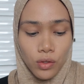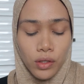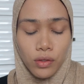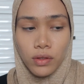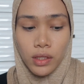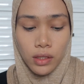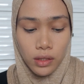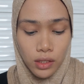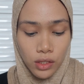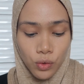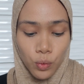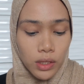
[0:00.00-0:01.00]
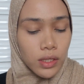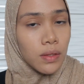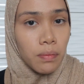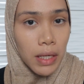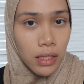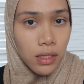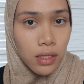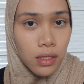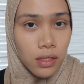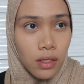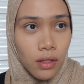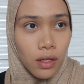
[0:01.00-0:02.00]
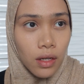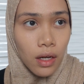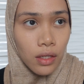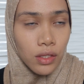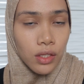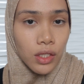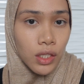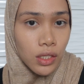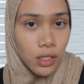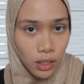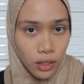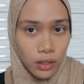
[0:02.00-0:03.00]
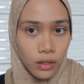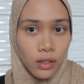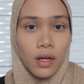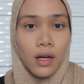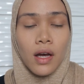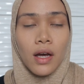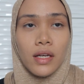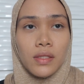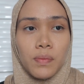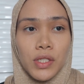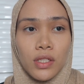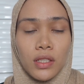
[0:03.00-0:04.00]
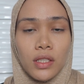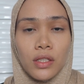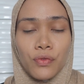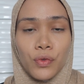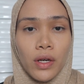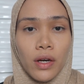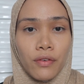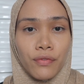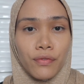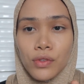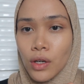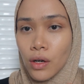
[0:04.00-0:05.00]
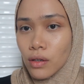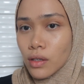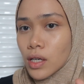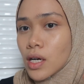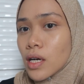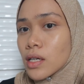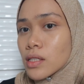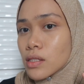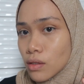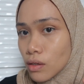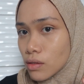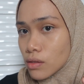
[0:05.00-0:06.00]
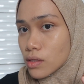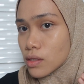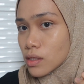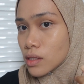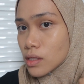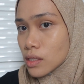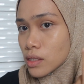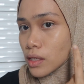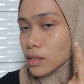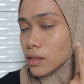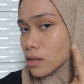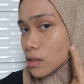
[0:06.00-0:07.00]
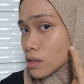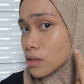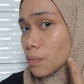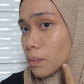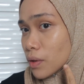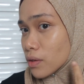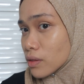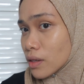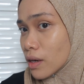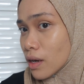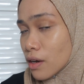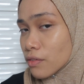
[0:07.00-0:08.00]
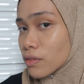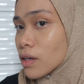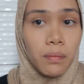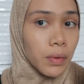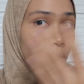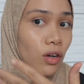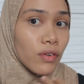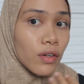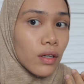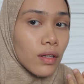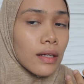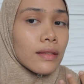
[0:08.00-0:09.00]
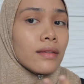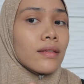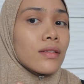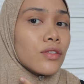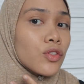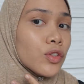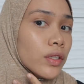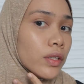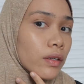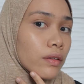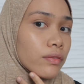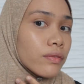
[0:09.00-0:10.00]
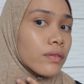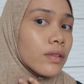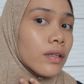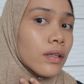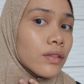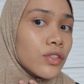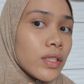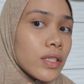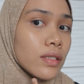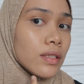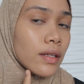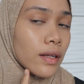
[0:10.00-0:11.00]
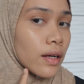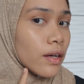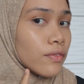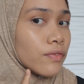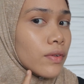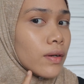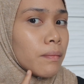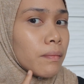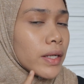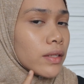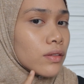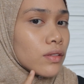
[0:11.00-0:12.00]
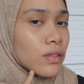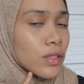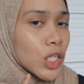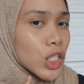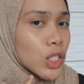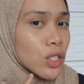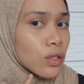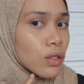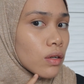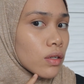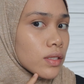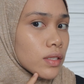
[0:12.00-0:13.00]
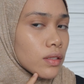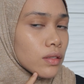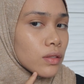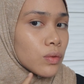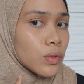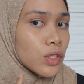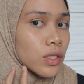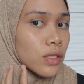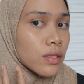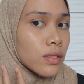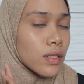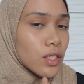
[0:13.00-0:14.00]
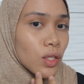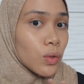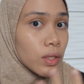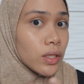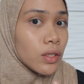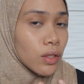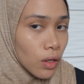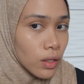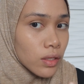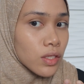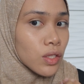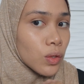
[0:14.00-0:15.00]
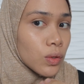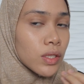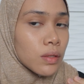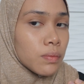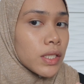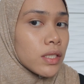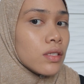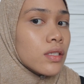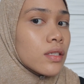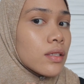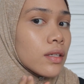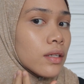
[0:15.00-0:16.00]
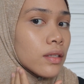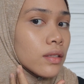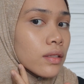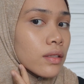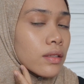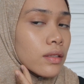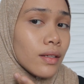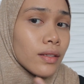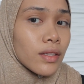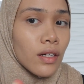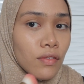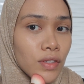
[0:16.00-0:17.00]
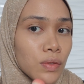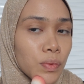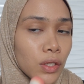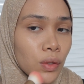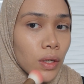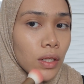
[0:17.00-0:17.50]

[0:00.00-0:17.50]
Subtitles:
So I don't think this works best as concealer, especially if we have dark scars, just like this part that I have. But overall, I think it's good enough. As you can see that I have minor scars here, which is slowly gone, slowly diminished, and yeah, it covers pretty